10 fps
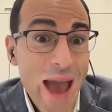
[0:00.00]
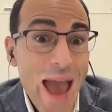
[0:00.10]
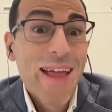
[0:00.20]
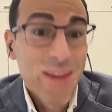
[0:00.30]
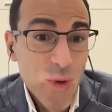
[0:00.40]

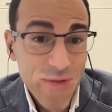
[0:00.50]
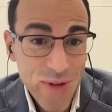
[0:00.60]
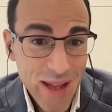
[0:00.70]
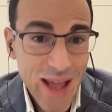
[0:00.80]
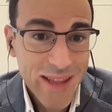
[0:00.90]
Go ahead
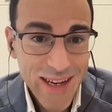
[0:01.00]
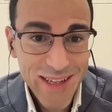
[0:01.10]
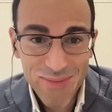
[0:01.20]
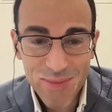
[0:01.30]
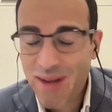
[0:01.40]
with
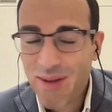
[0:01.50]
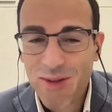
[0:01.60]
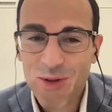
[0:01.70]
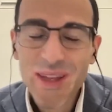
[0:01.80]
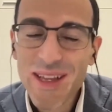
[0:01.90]
at least,
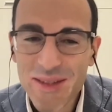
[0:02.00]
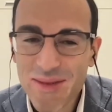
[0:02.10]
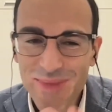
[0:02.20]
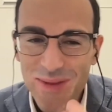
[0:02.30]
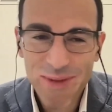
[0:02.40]
I don't know.